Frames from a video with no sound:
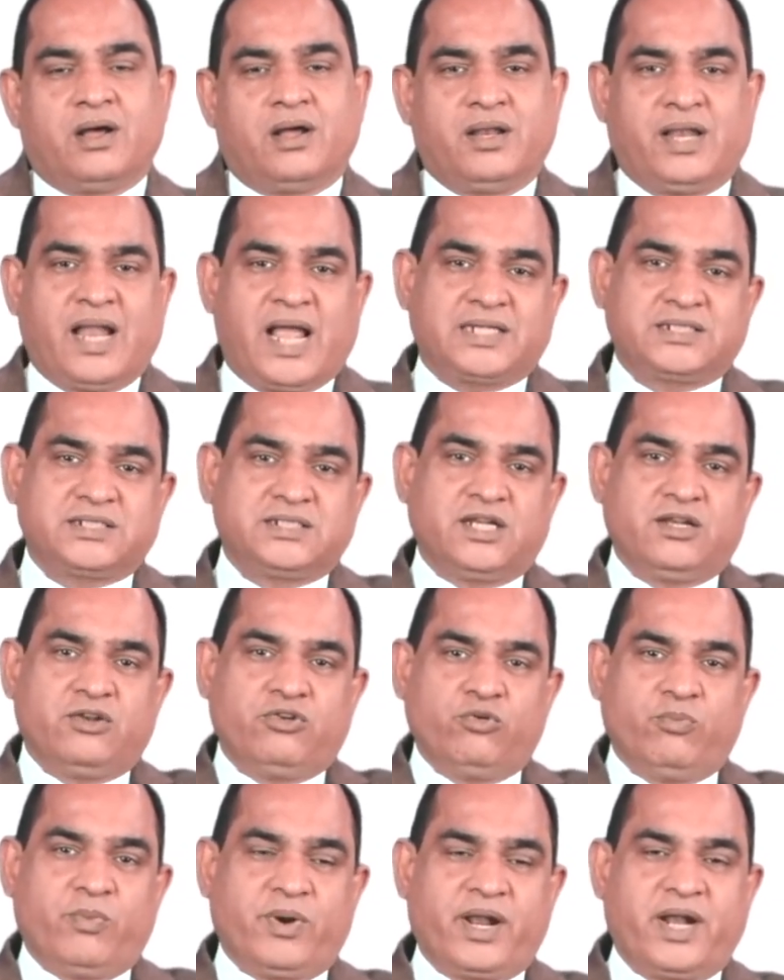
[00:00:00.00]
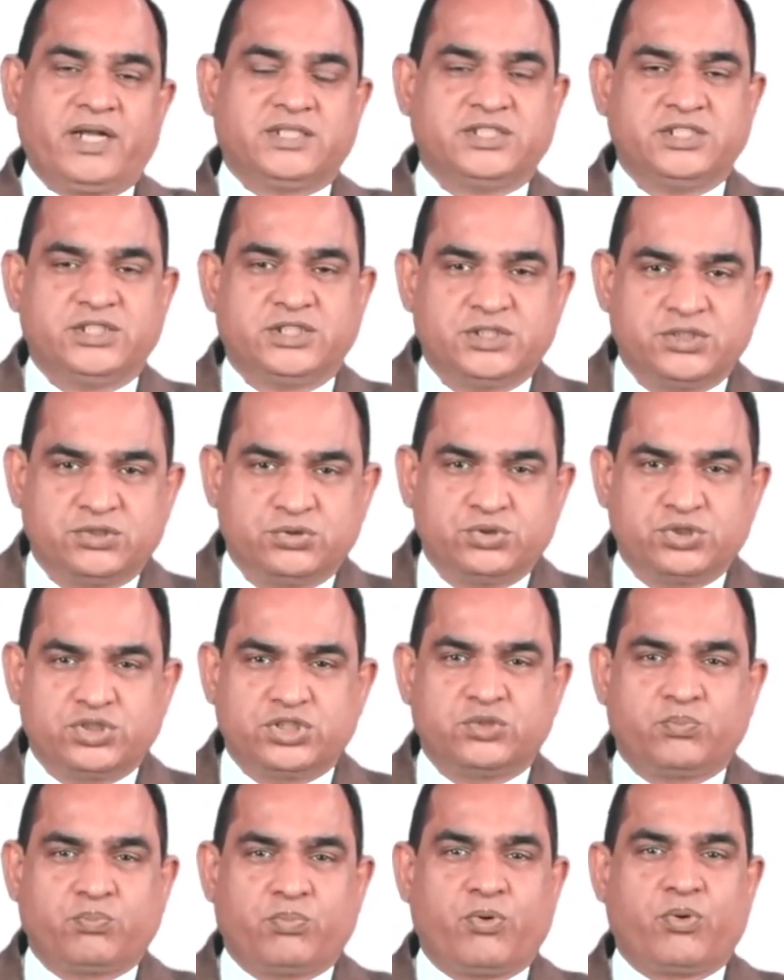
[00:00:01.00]
National Human Rights
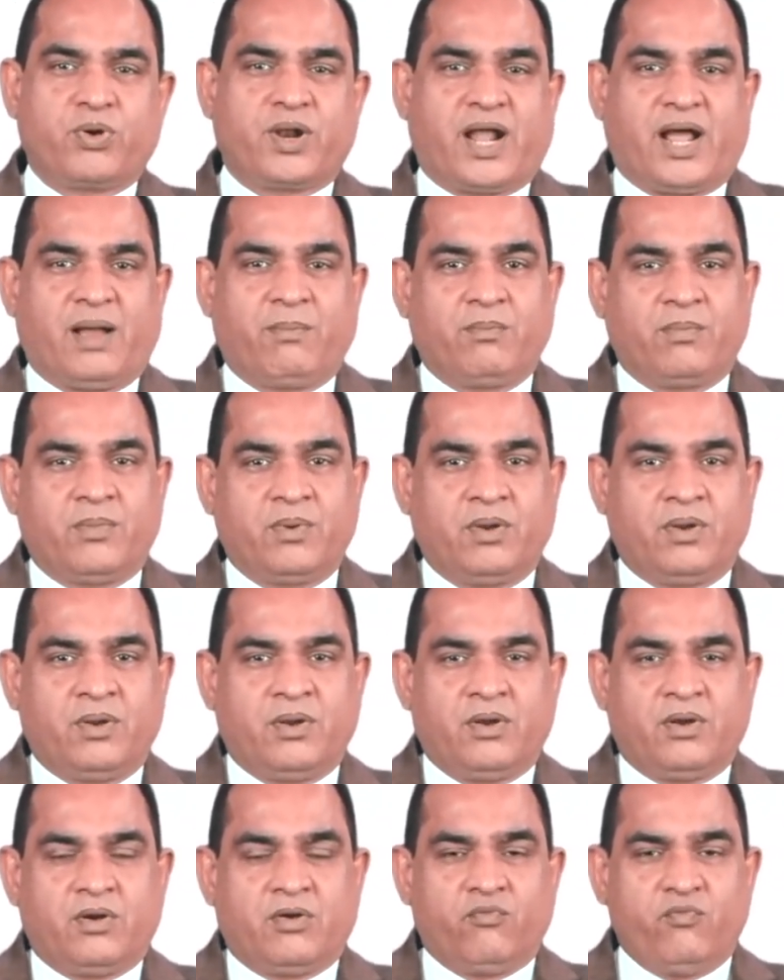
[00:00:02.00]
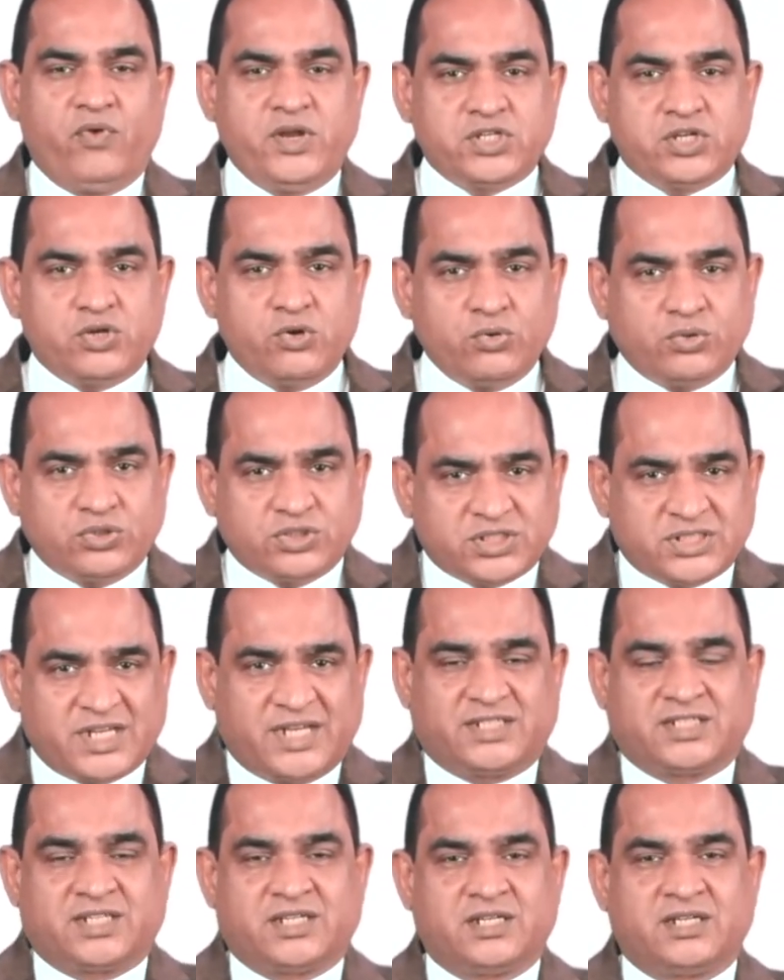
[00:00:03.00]
Institution Program, which looks
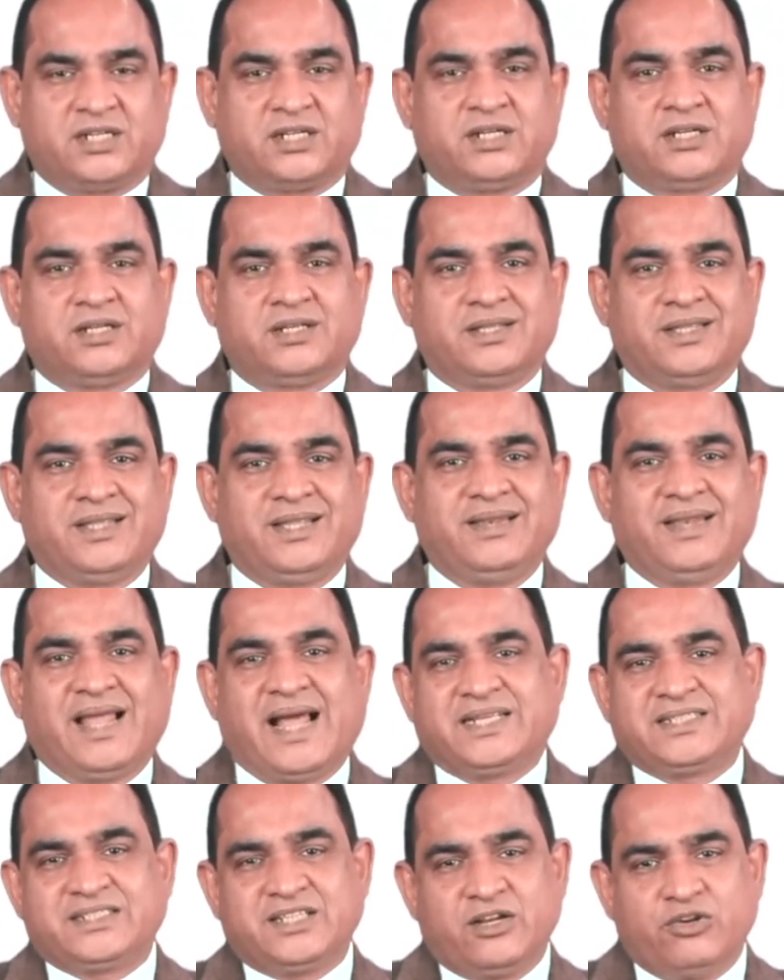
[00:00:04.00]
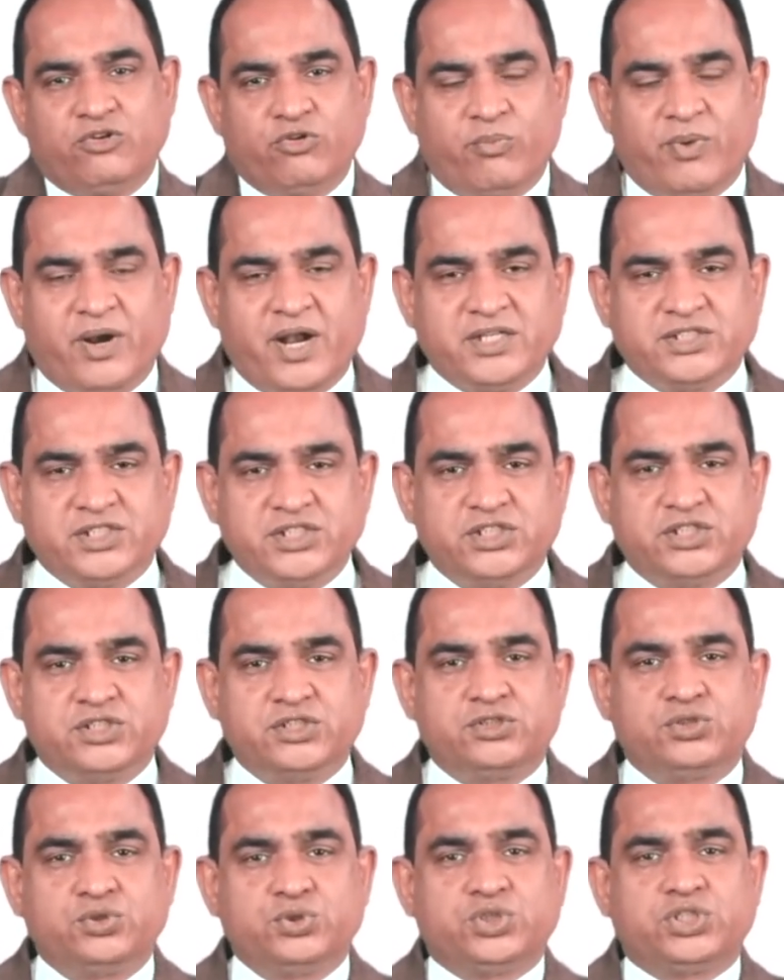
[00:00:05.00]
at the national human rights
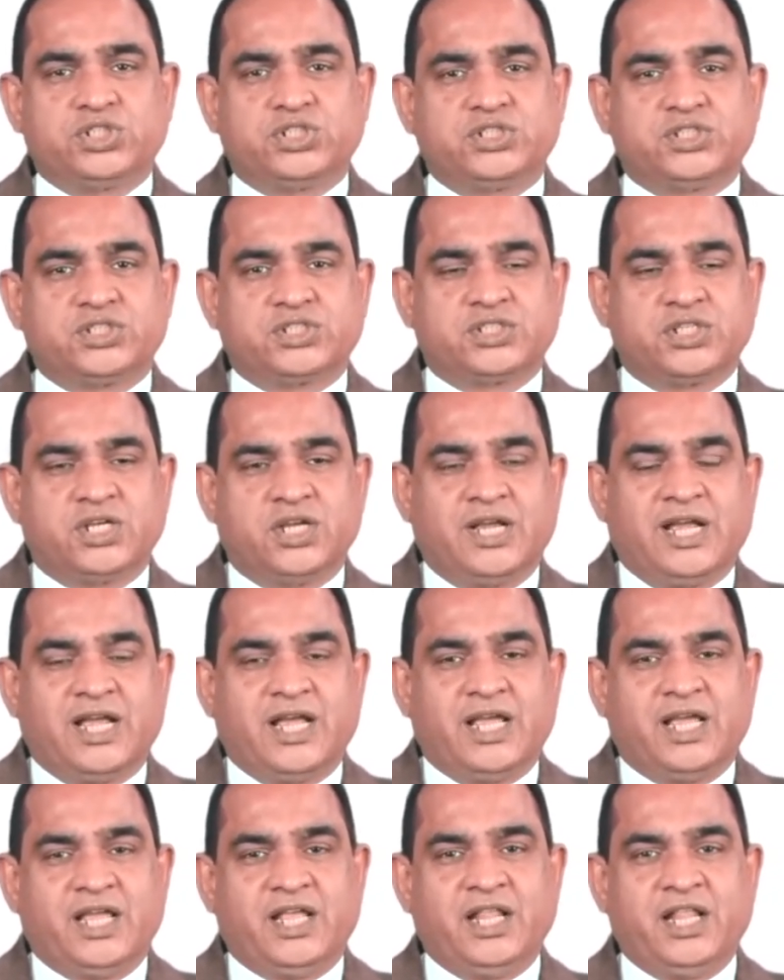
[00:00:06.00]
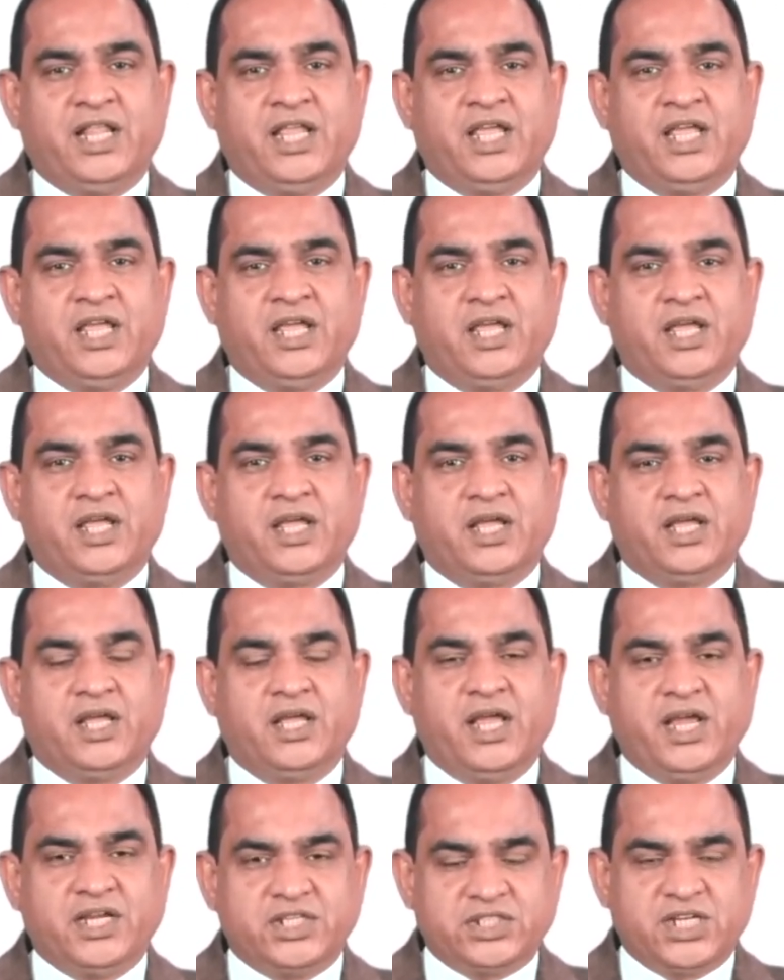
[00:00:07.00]
institutions in the
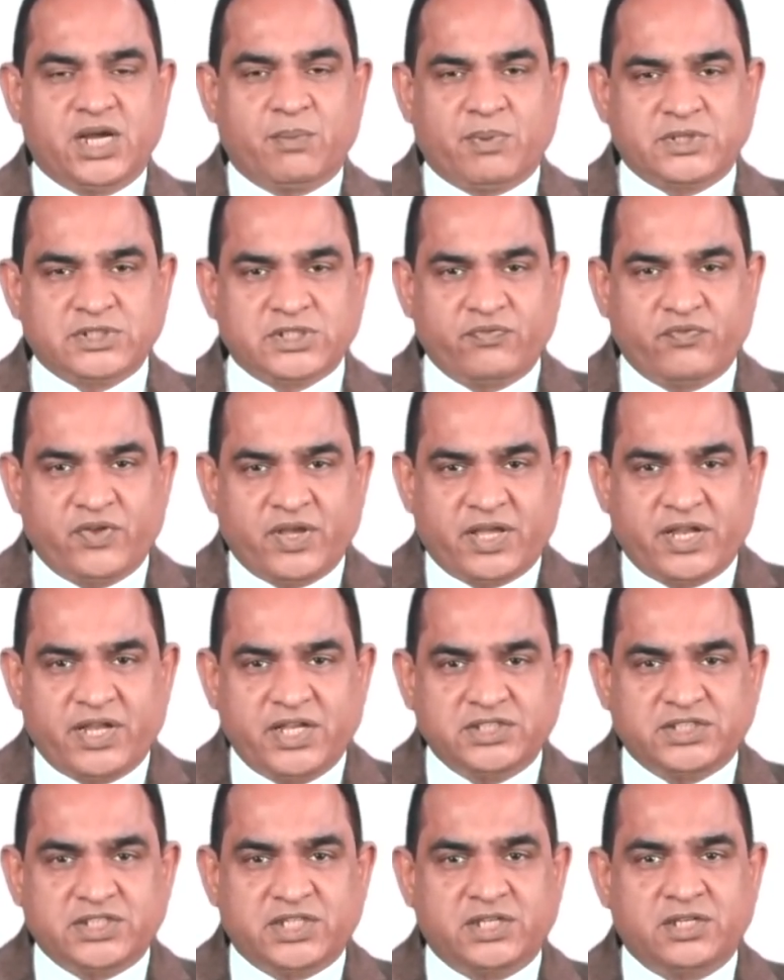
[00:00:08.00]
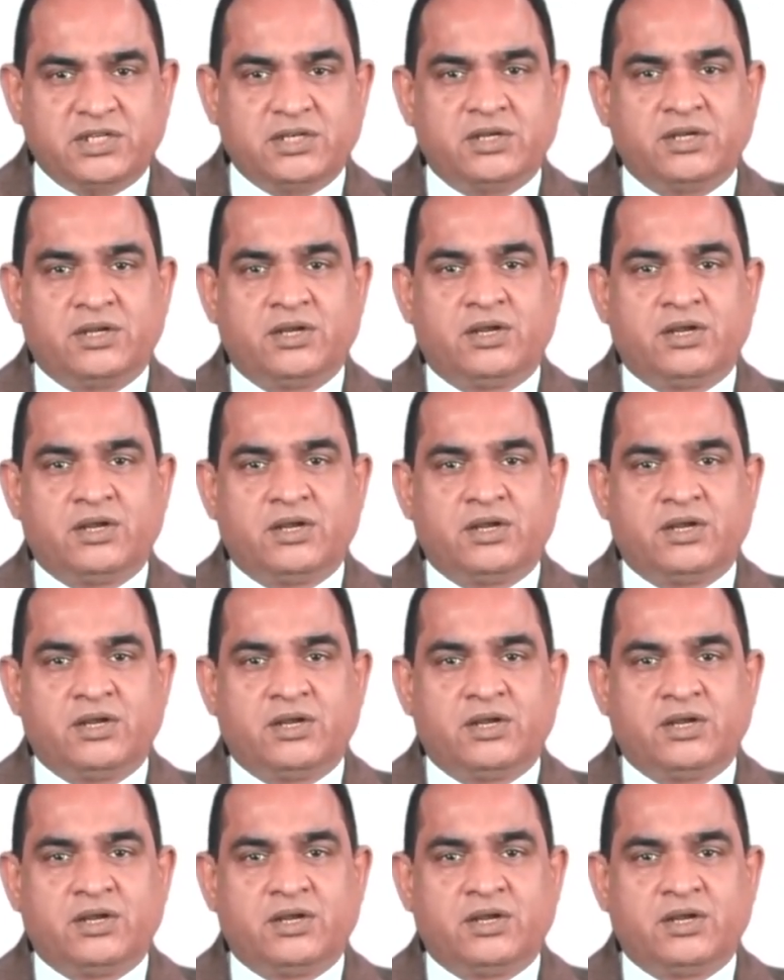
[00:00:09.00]
Asia Pacific region,